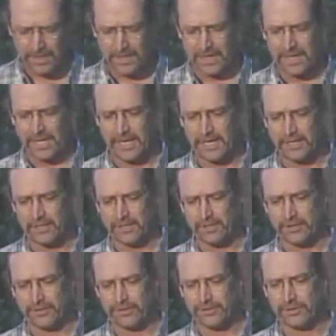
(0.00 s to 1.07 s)
And
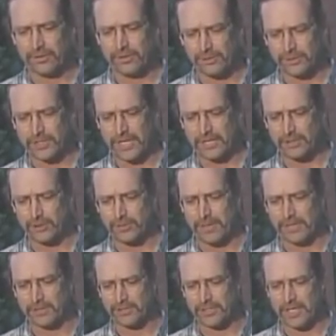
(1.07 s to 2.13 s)
Thoreau's attitude
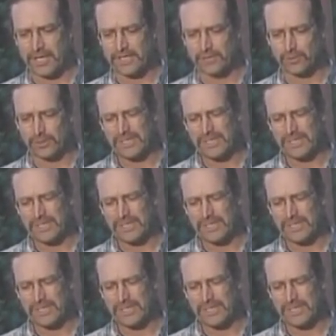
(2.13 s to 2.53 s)
about science,